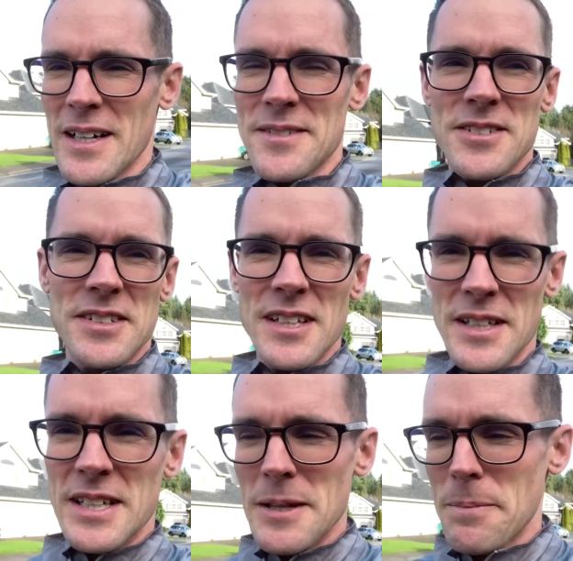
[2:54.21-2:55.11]
just kind
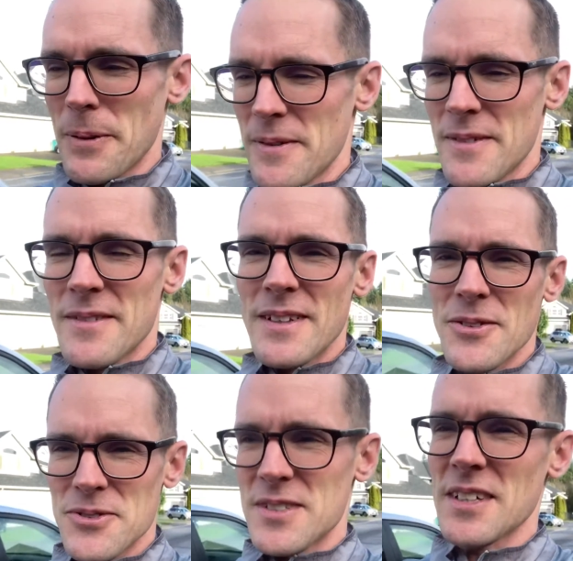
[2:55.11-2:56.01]
of keep
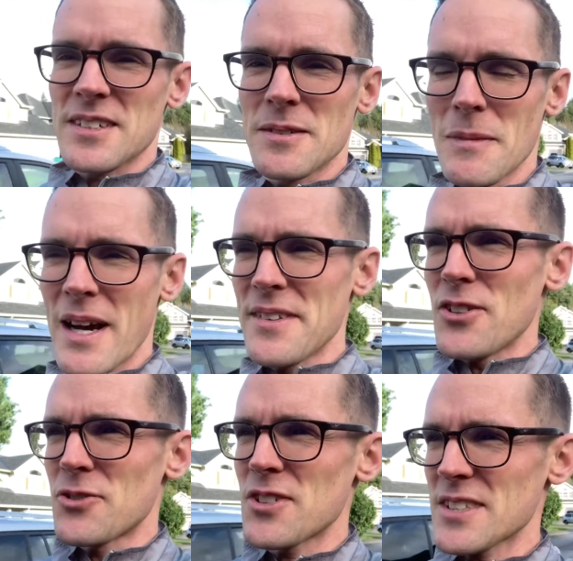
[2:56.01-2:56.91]
those things in mind, that
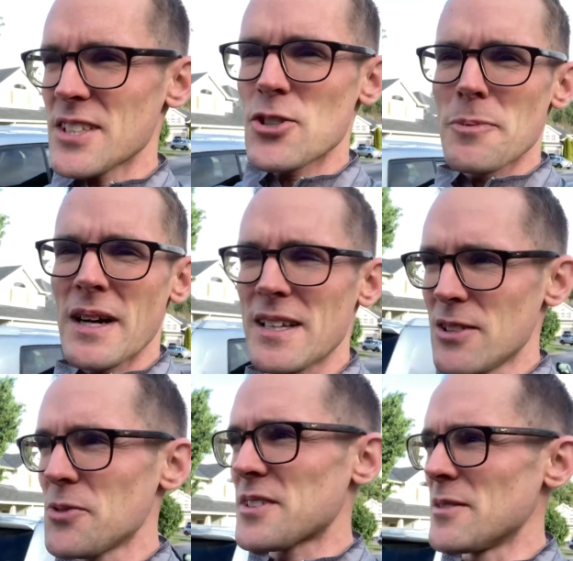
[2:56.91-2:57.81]
you just get your body
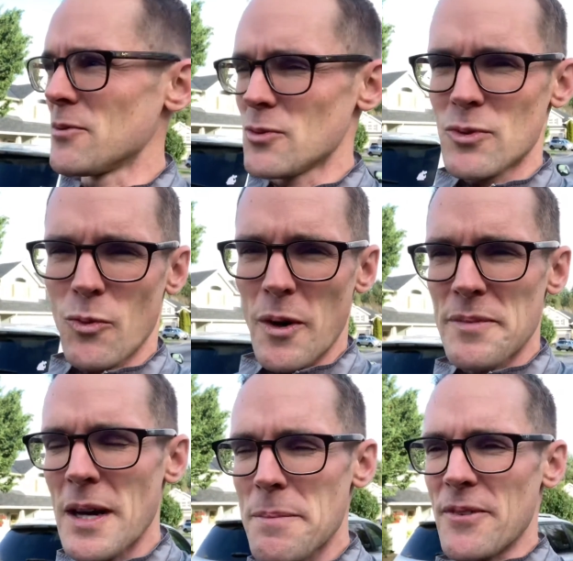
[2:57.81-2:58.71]
loose and
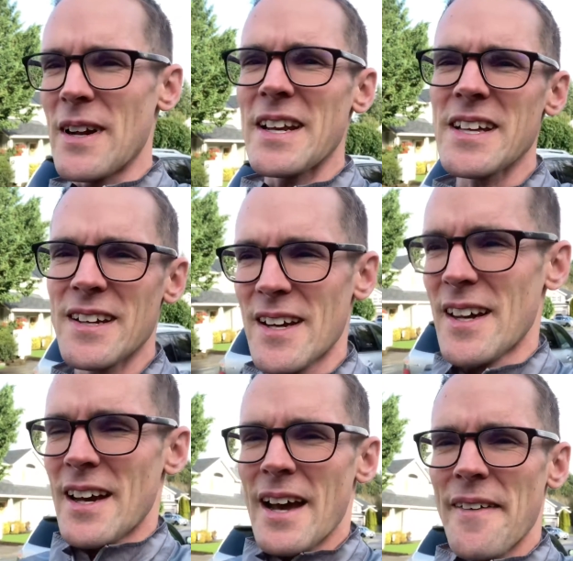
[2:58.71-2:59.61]
warmed up and ready.
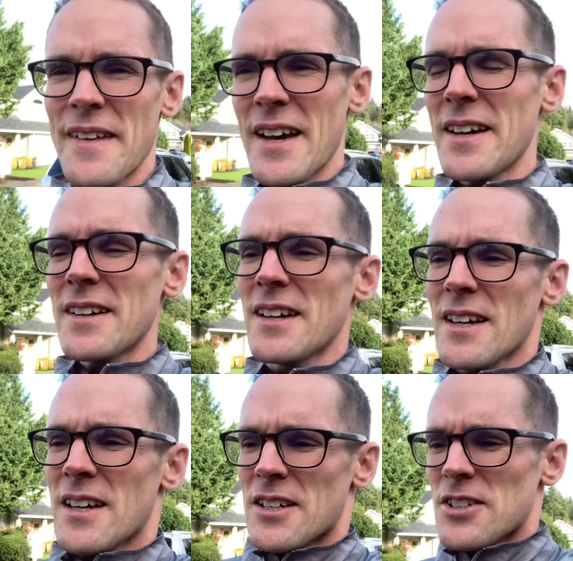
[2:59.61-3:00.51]
And then,
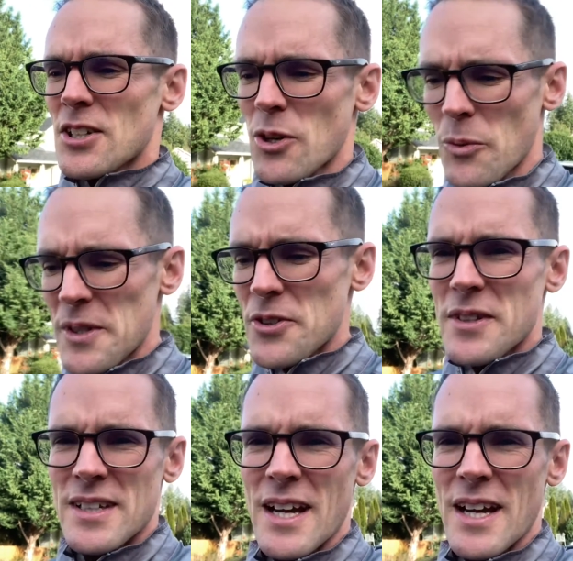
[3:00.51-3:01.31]
you know, when you get